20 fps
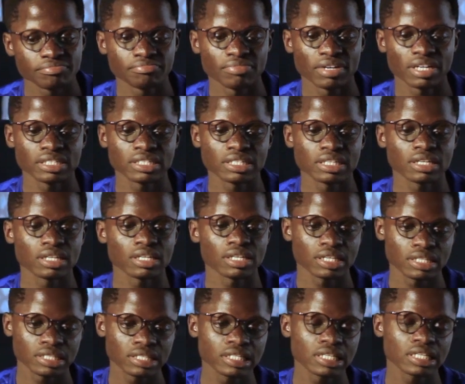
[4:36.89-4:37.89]
but
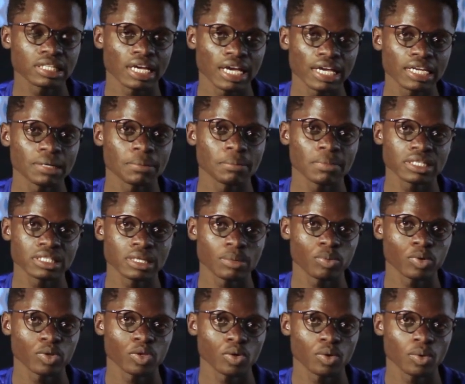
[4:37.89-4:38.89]
they still kind of mess up
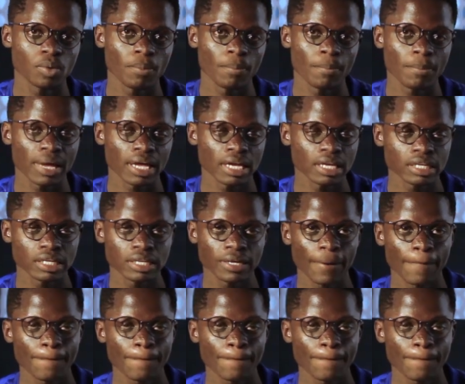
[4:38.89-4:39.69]
with your mind.